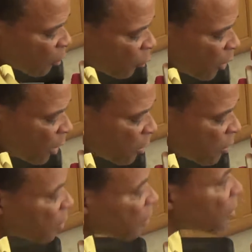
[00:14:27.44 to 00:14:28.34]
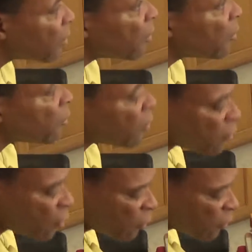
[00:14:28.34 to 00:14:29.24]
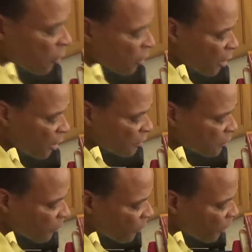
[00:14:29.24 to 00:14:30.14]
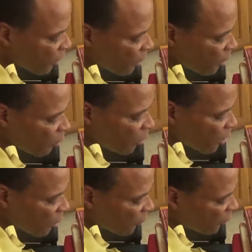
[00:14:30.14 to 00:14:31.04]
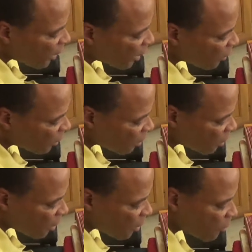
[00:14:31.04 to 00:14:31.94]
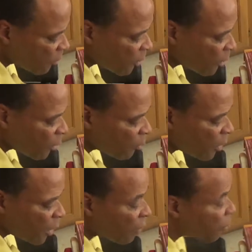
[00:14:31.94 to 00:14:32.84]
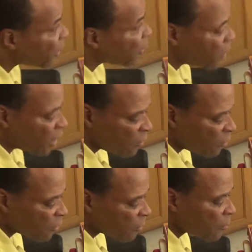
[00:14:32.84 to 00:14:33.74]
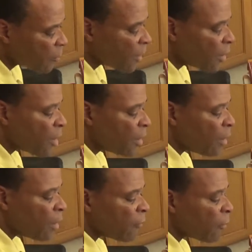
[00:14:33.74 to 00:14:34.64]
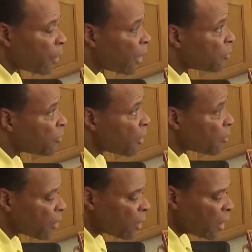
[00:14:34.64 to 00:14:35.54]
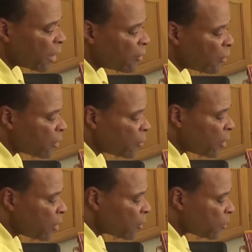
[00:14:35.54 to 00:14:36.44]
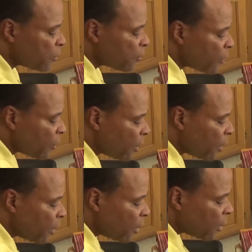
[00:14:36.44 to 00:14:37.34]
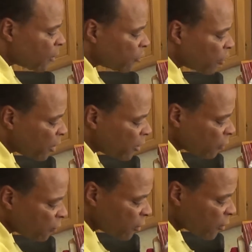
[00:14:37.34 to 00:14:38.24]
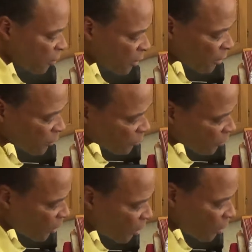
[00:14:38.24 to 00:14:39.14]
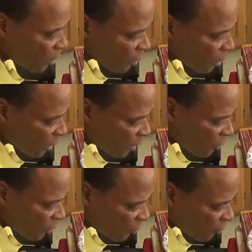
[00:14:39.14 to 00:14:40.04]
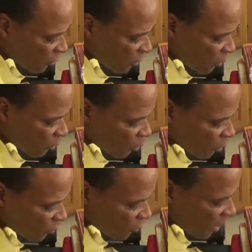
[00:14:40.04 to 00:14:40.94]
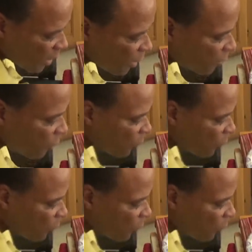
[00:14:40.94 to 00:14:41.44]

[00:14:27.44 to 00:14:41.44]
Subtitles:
with the toaster on, because that can make a big mess if it pops up and you're in the middle of putting your sugar in. Okay, so let's move that out the